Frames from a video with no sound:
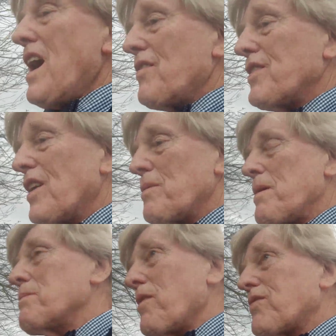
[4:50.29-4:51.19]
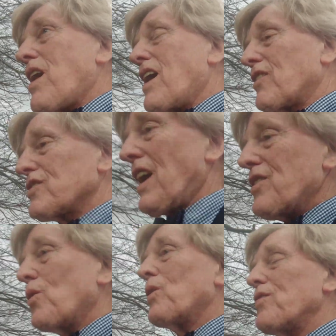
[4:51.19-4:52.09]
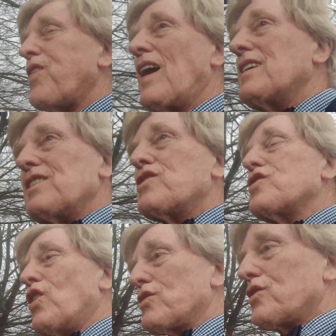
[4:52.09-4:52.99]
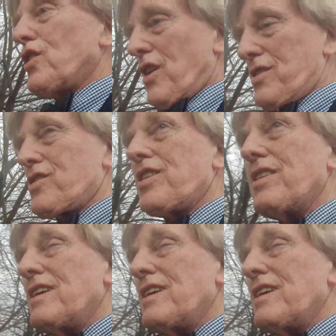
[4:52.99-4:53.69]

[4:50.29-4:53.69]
of another member of Congress and no one file an assault charge?